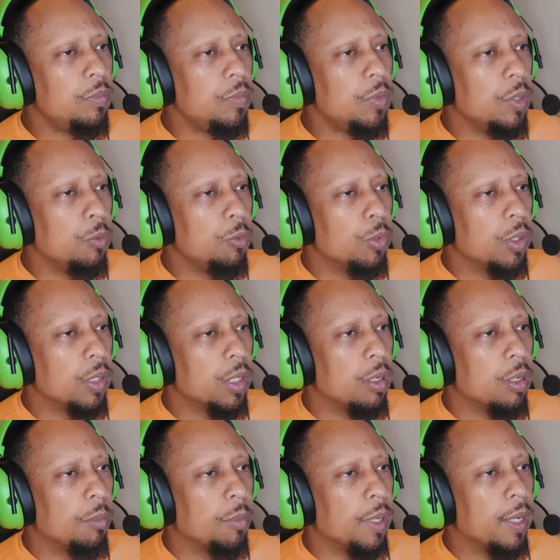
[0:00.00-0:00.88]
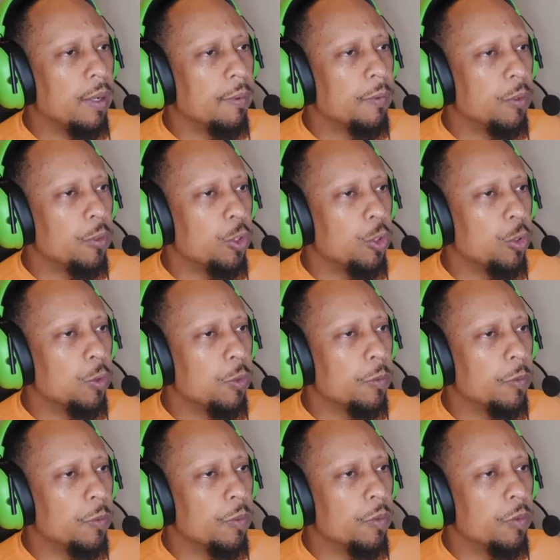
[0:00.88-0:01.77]
will come after
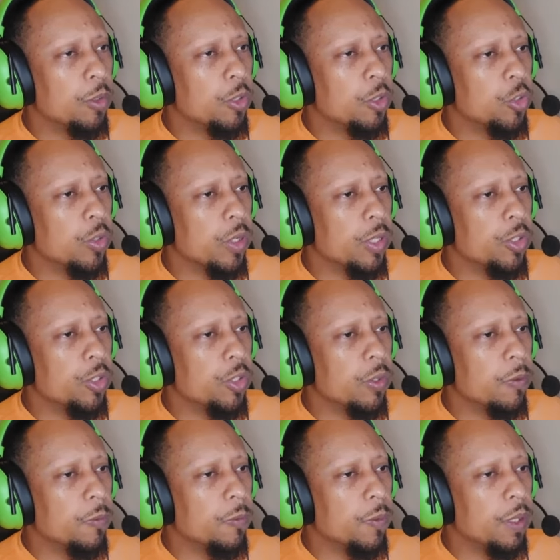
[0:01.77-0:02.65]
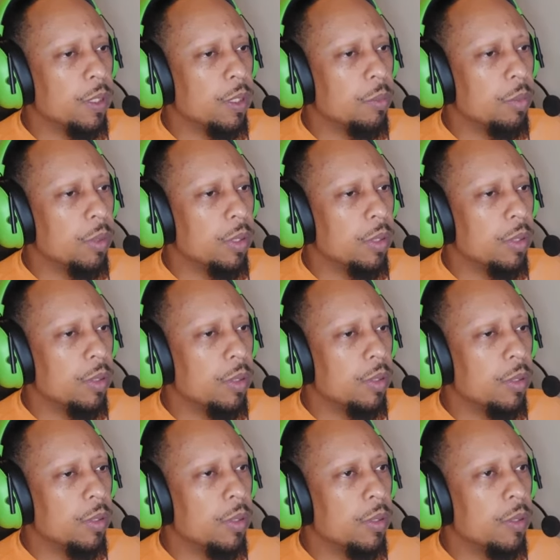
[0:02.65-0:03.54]
you've stretched your fib
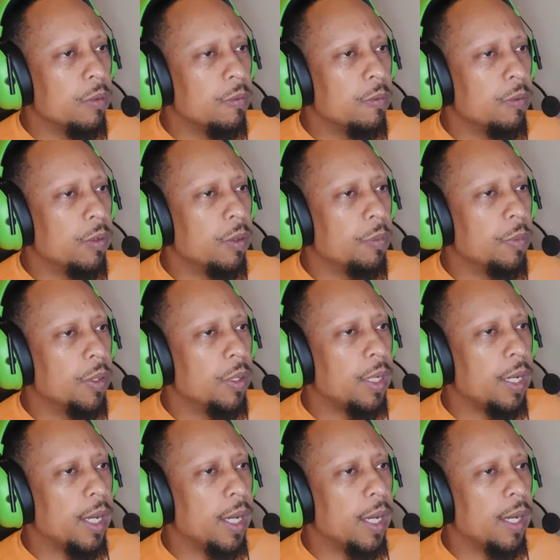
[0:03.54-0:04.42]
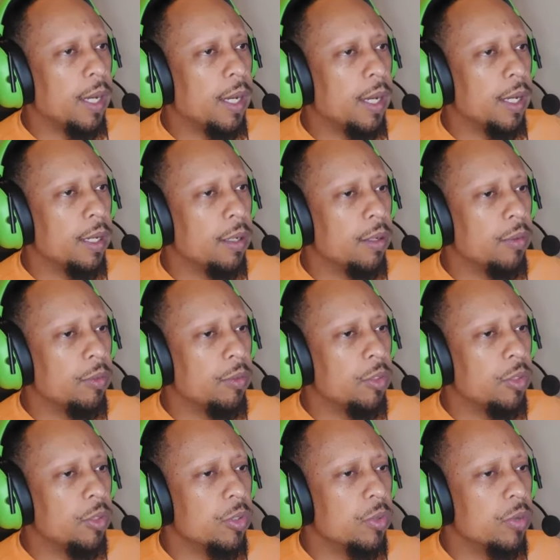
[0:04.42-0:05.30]
from the high
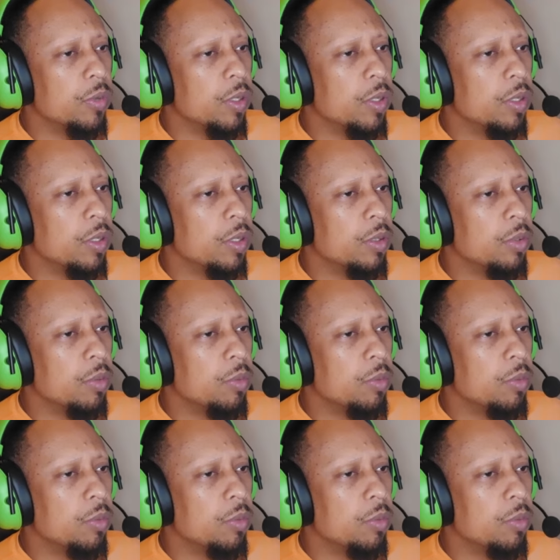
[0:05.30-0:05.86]
to the low.